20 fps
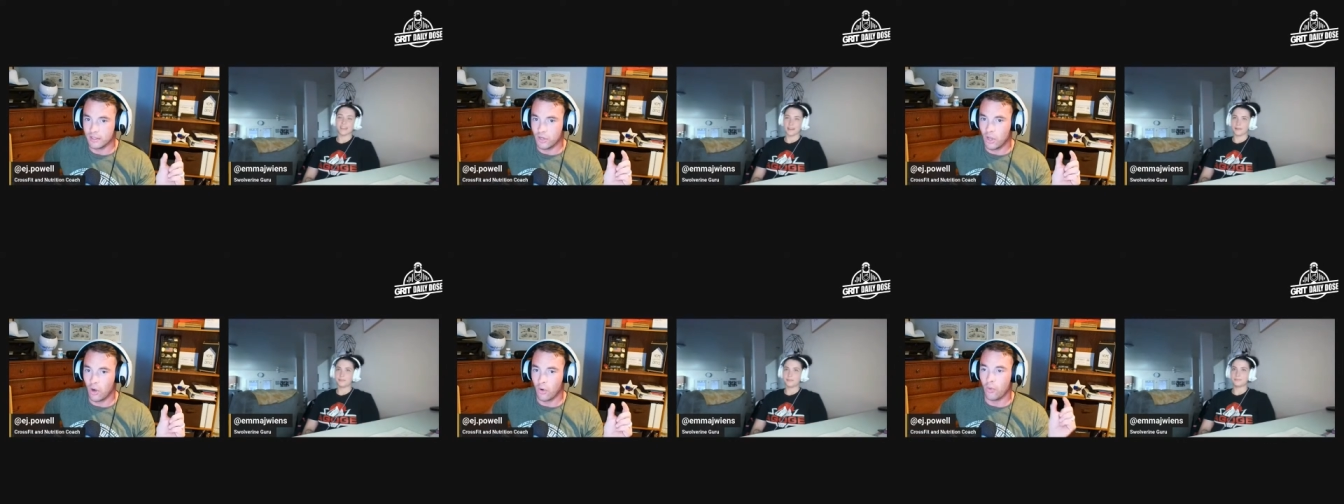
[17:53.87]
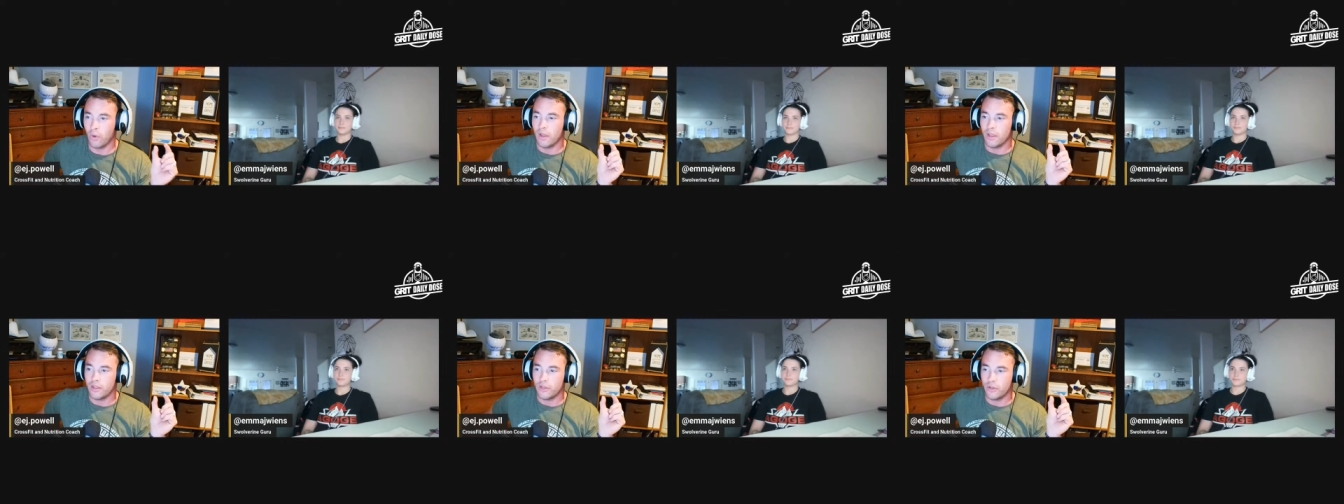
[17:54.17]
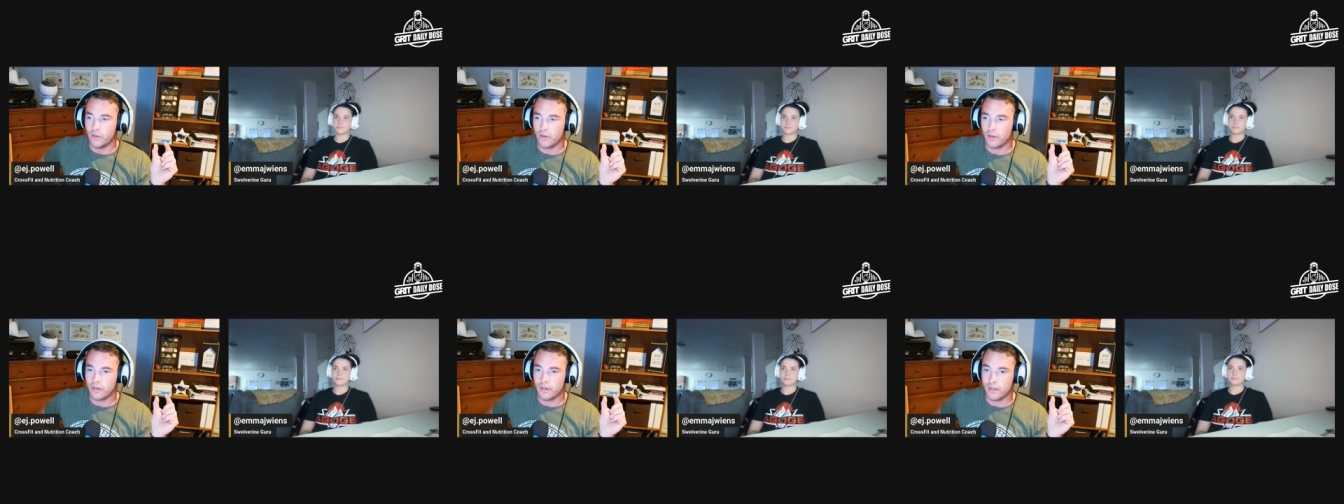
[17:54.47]
No, you're
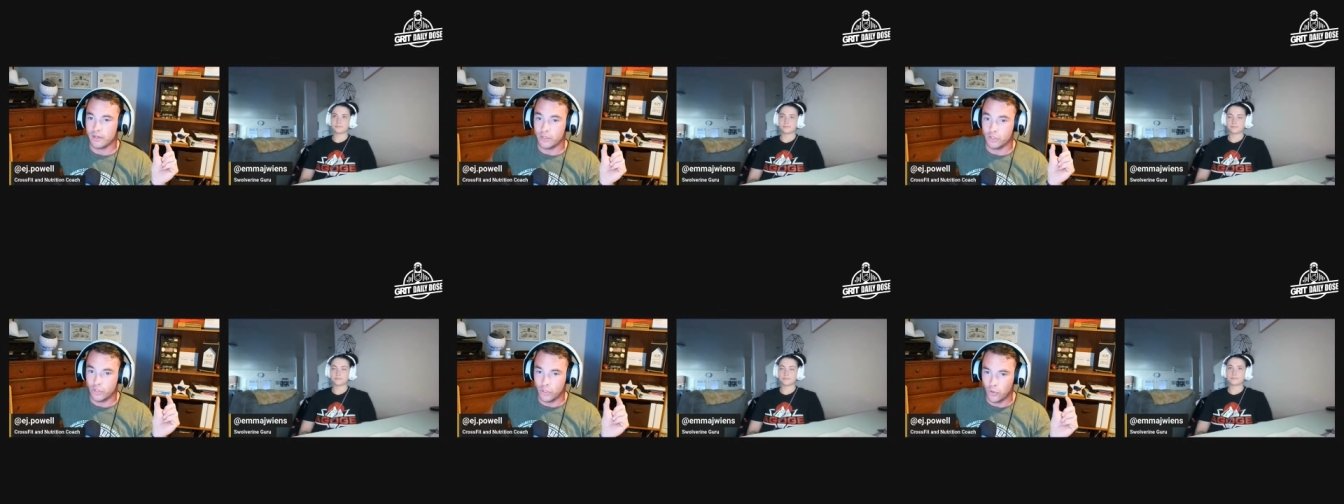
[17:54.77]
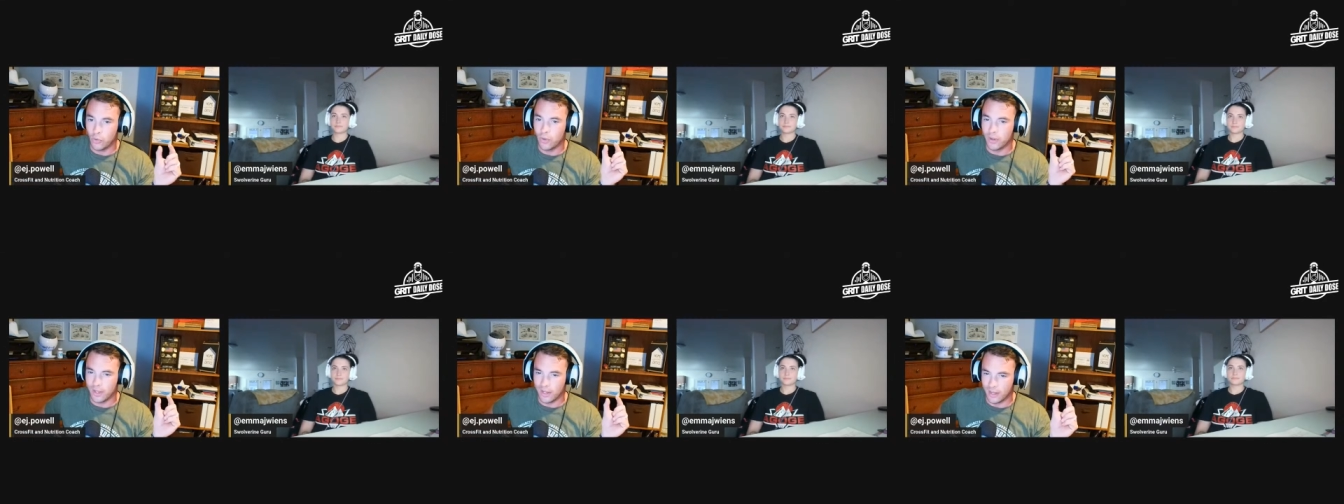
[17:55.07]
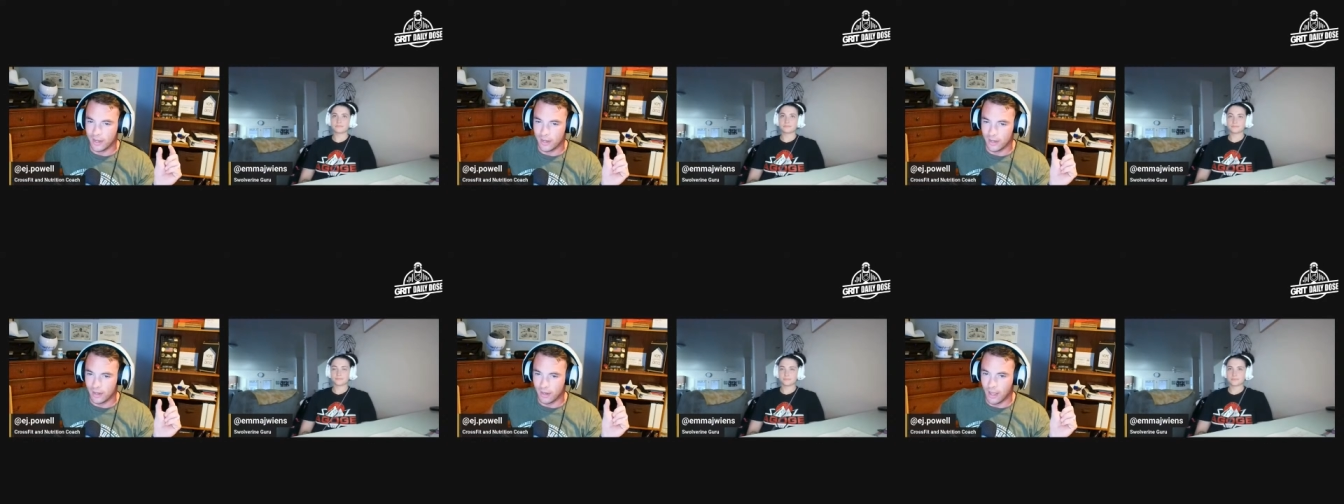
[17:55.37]
going to do it in a
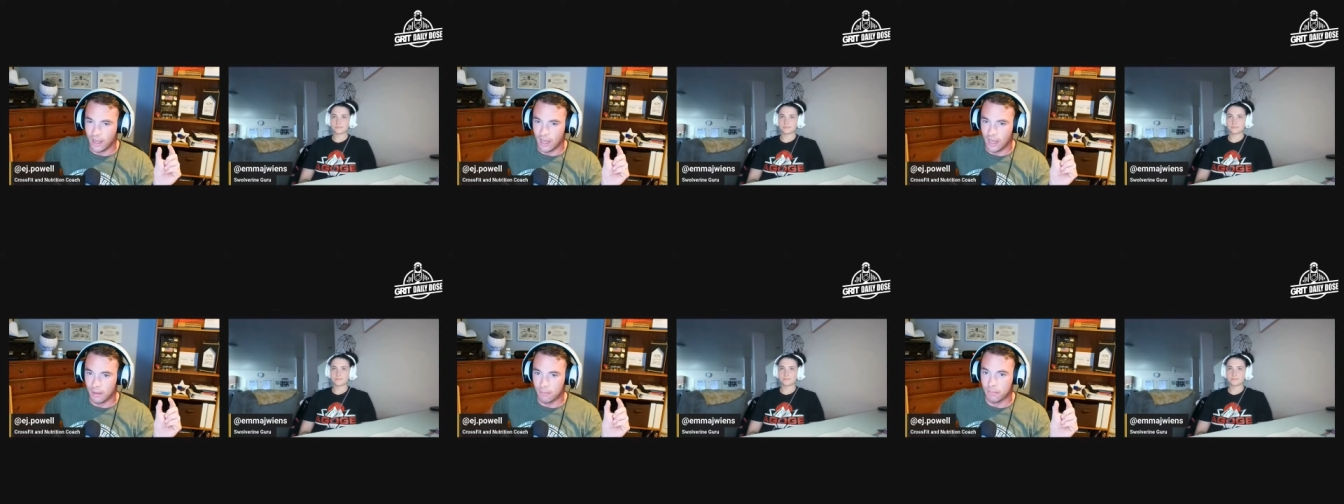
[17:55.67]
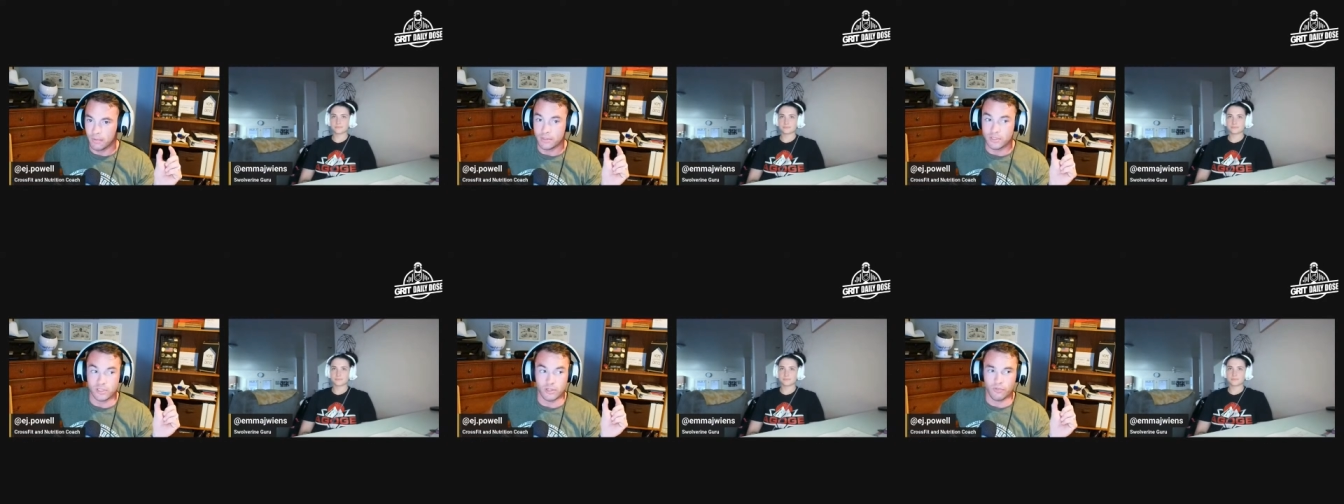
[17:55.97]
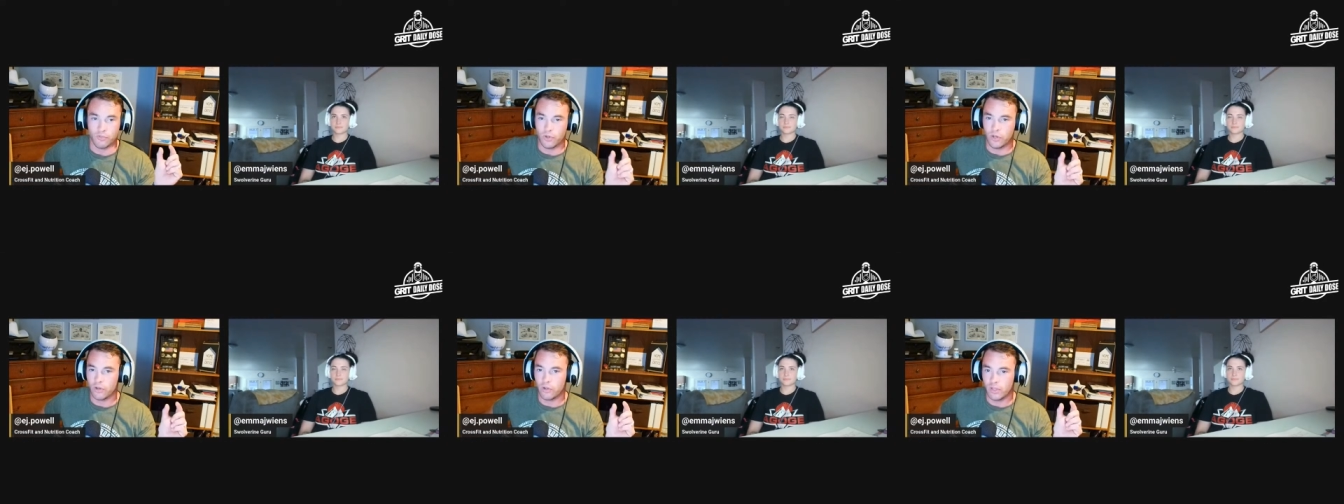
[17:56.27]
lab,
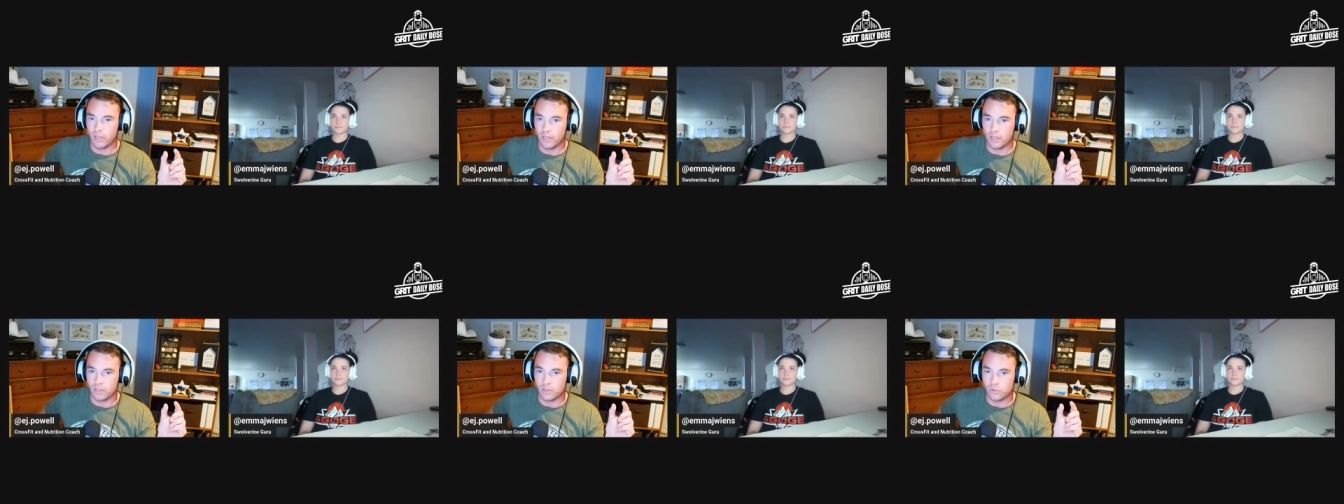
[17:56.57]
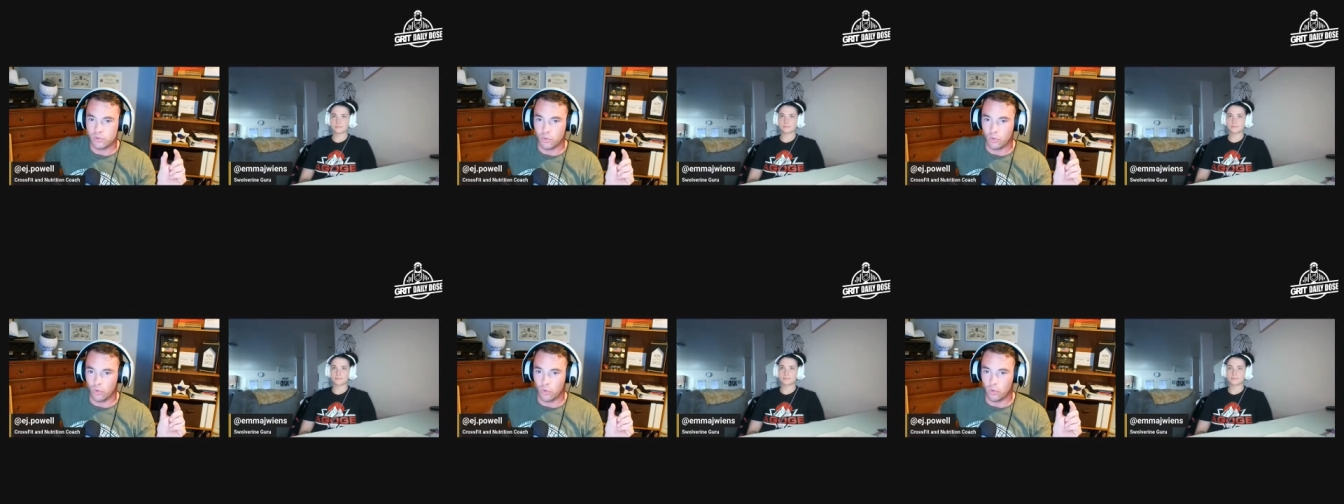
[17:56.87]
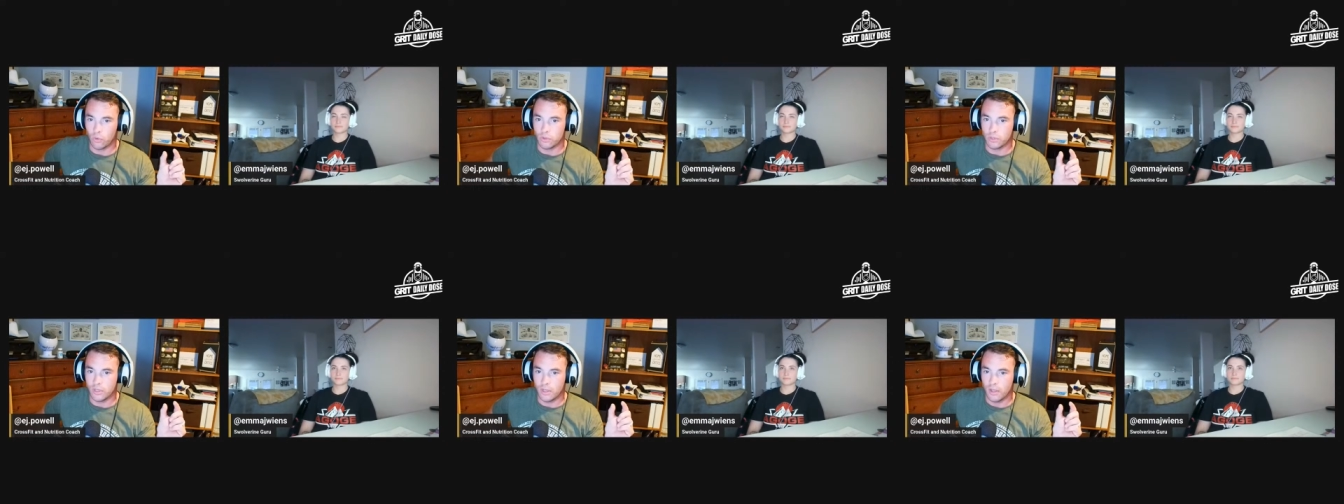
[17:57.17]
severely controlled,